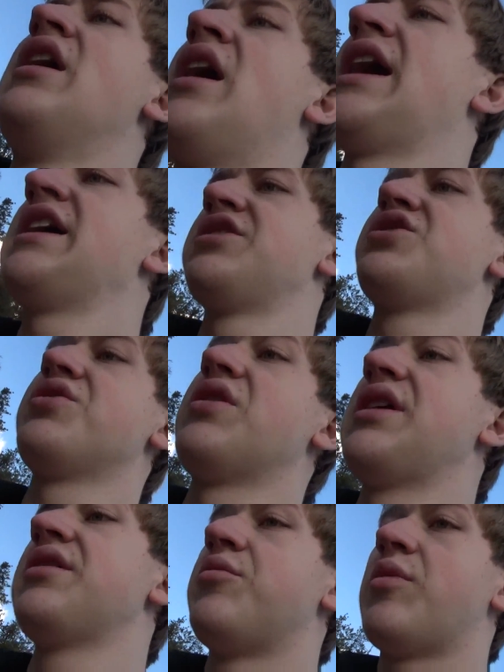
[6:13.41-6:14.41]
I
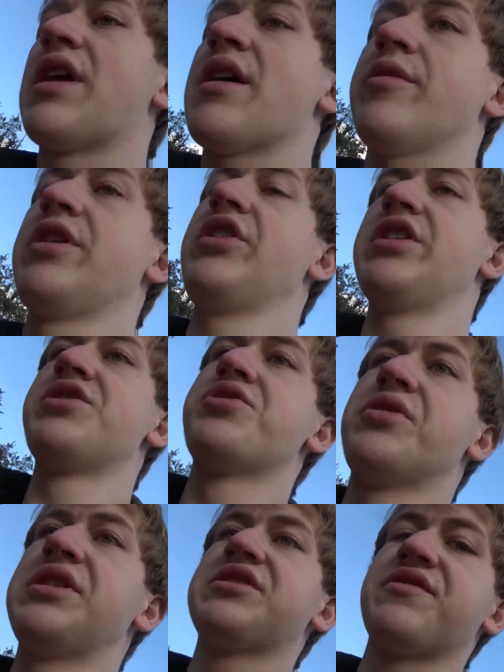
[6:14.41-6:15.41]
enjoy what I really
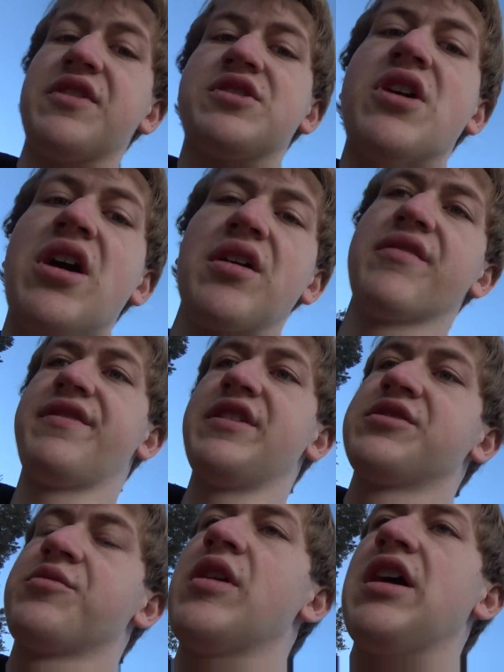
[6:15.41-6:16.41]
enjoy is photography
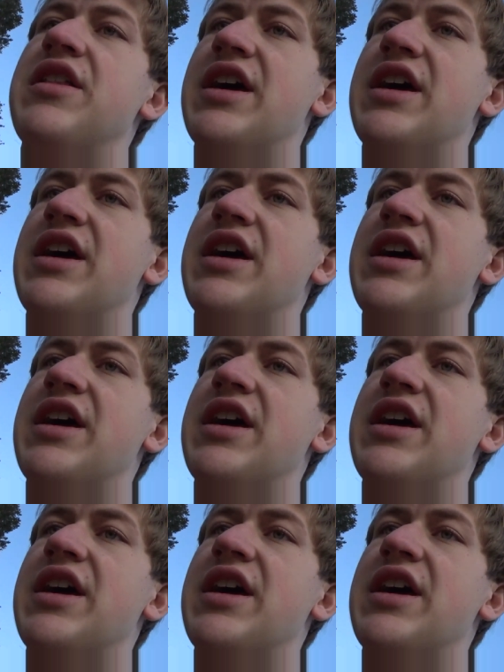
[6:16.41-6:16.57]
as well,